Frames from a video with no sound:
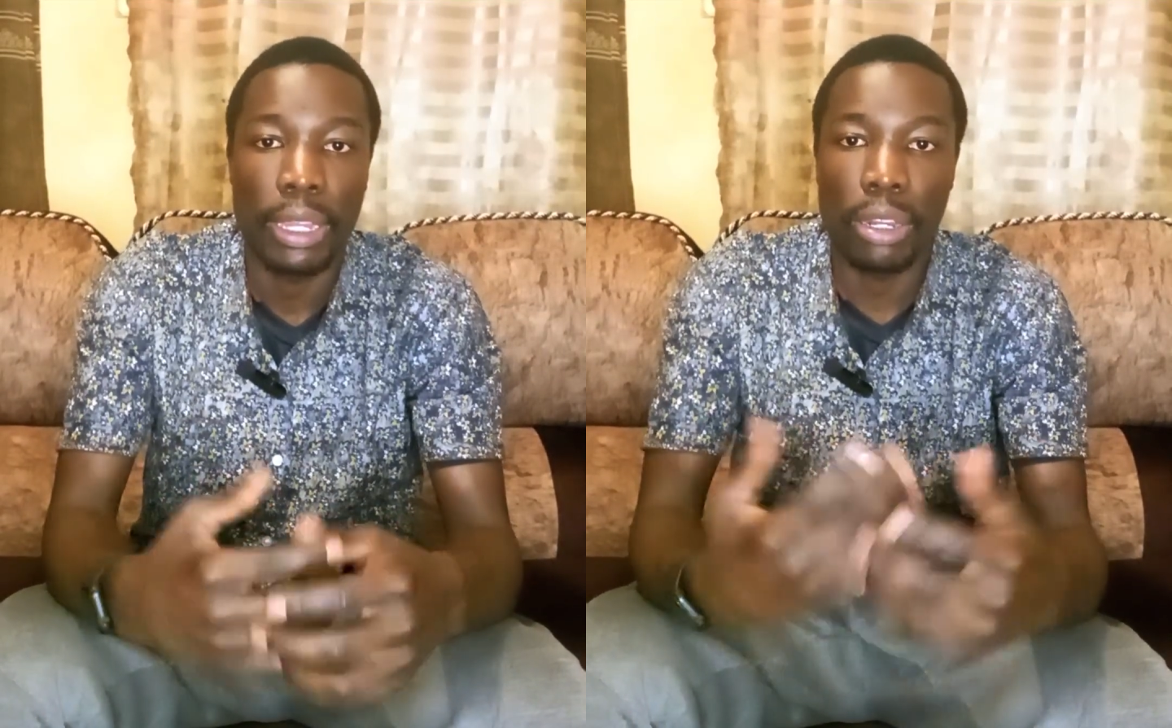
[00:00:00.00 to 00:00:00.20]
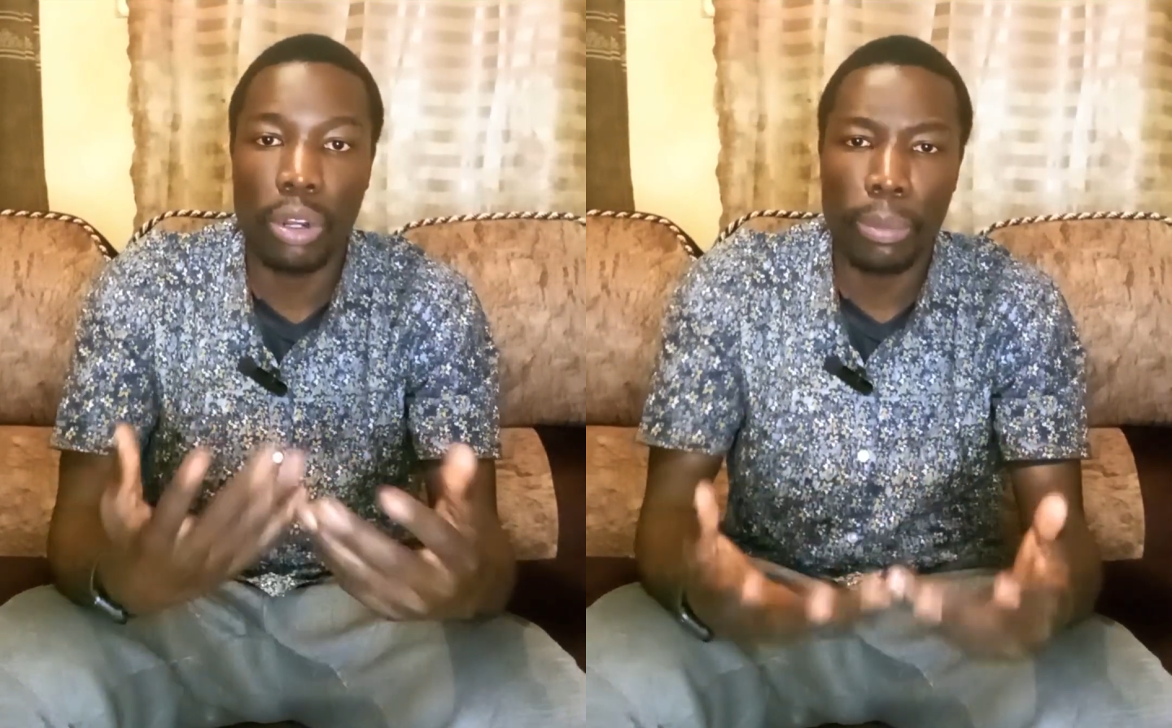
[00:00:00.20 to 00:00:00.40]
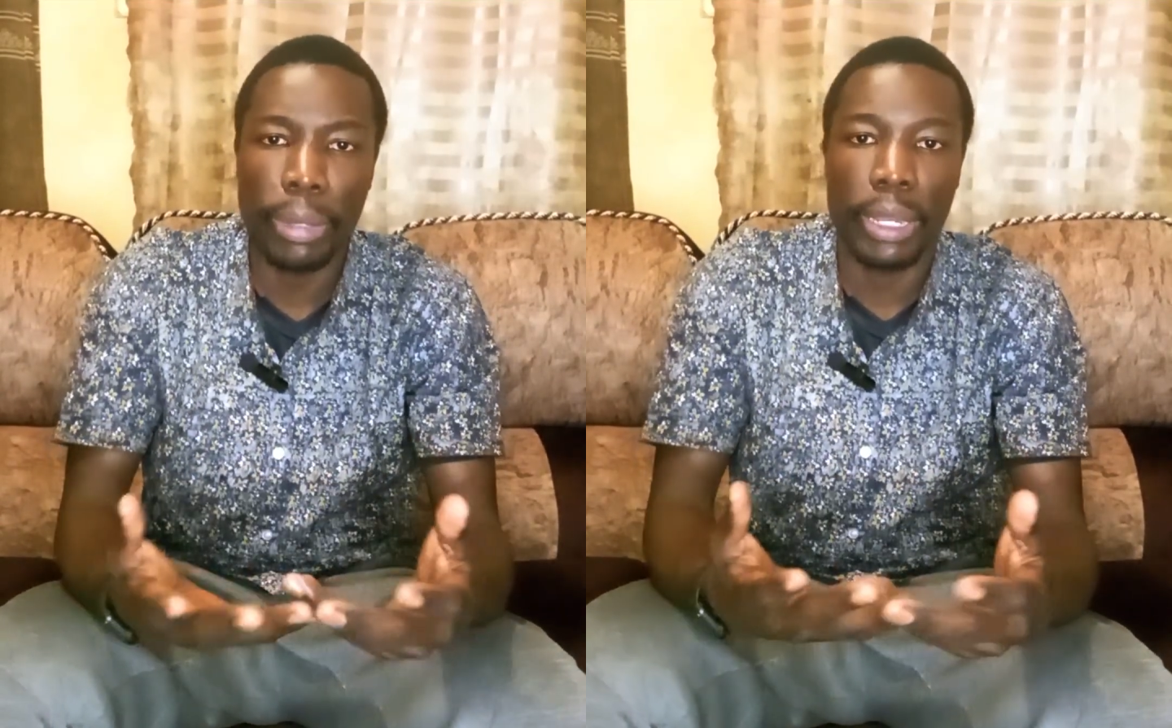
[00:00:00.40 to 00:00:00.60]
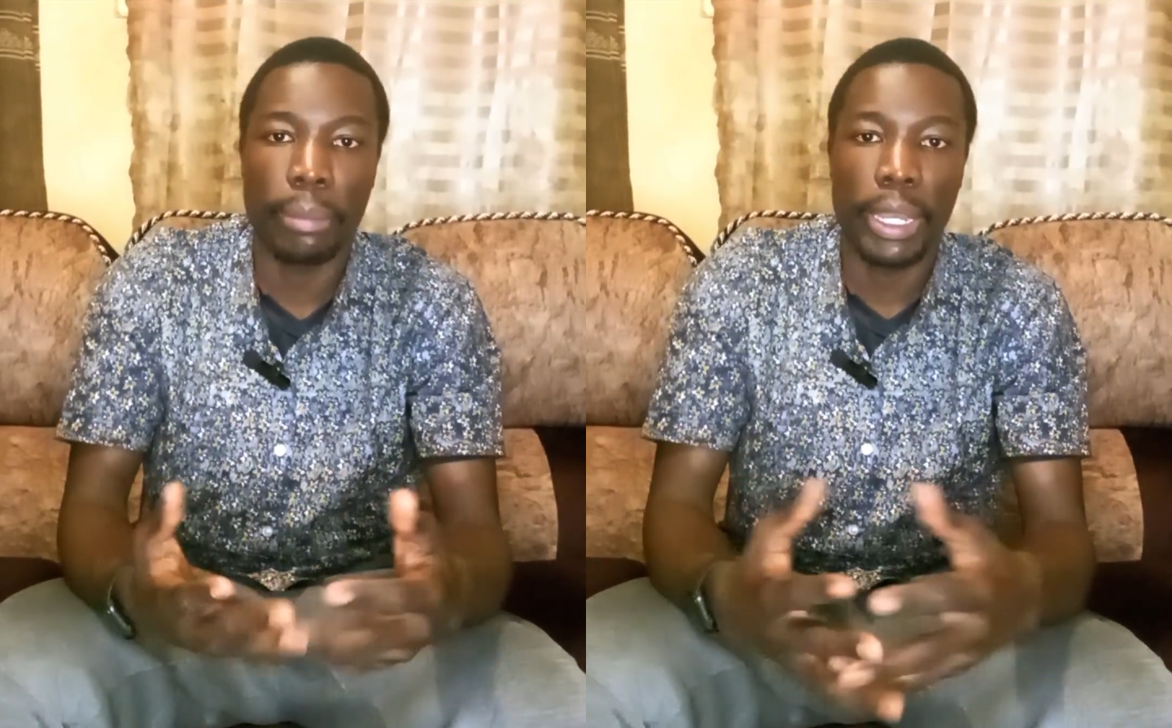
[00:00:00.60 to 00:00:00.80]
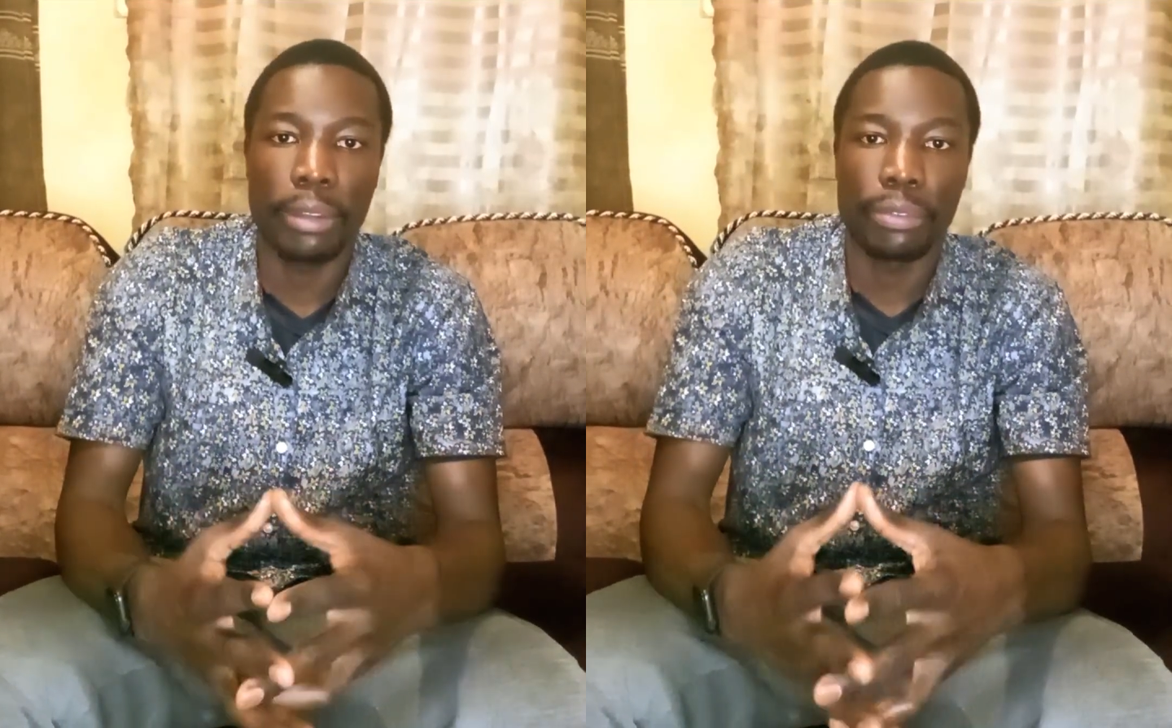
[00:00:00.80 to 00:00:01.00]
globally
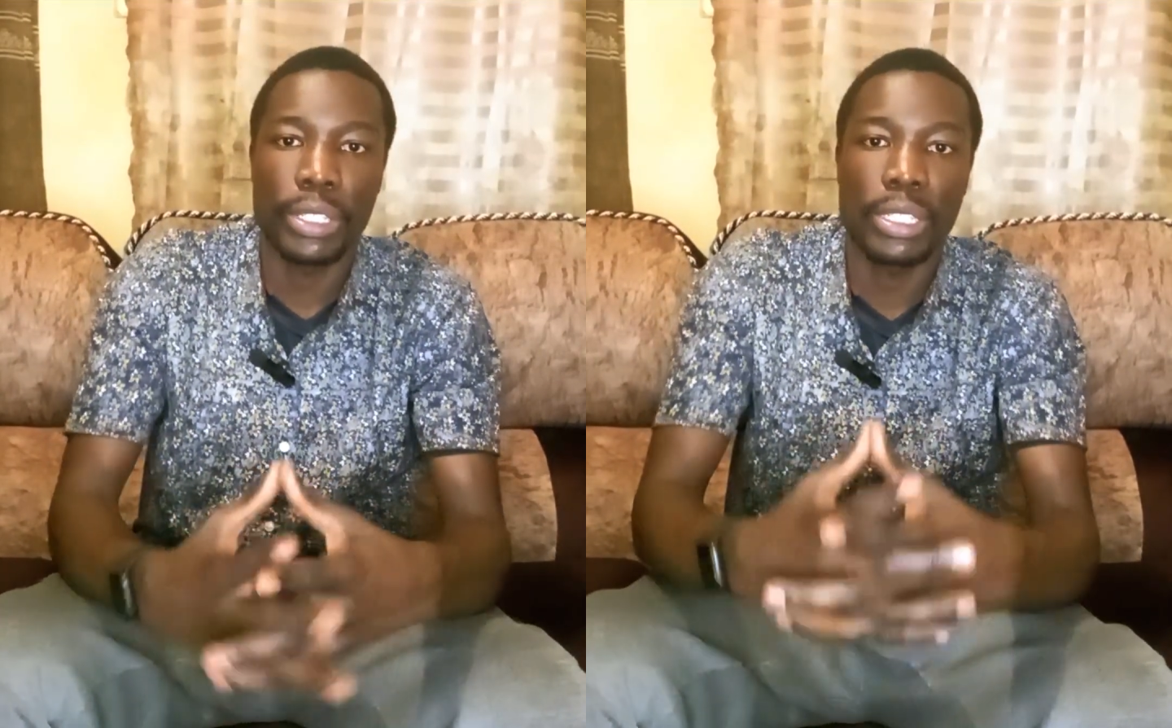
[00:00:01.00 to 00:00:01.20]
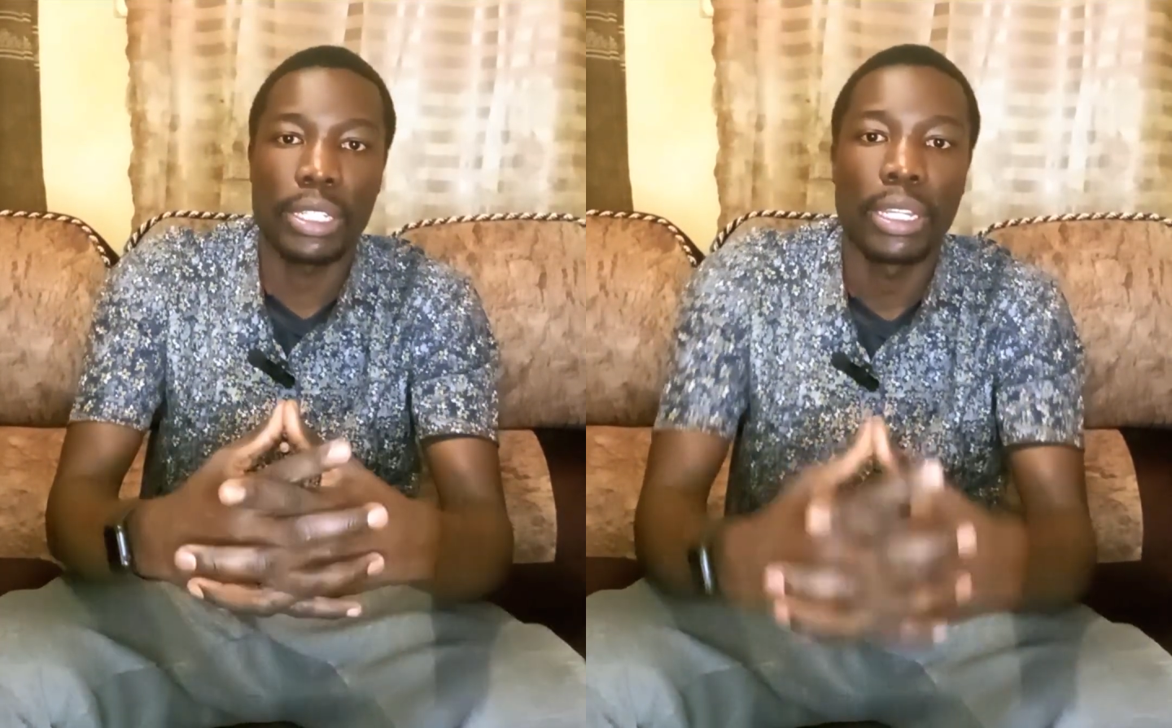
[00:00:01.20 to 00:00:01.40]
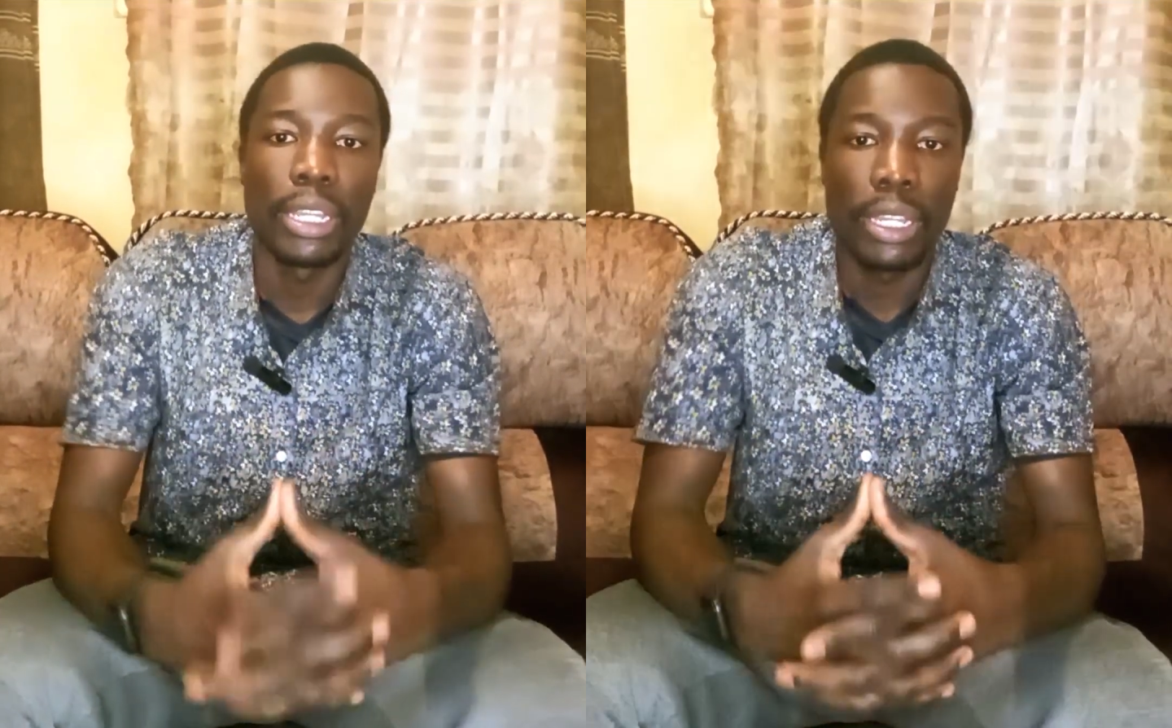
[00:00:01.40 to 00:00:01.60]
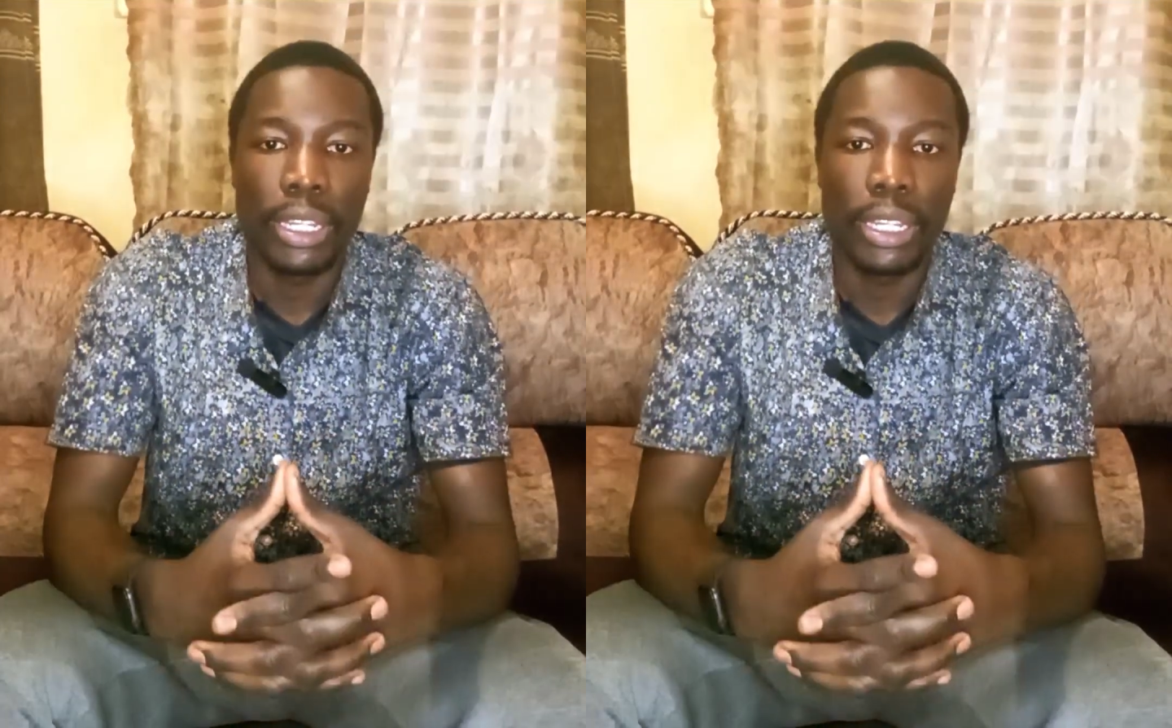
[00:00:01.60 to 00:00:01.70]
by investing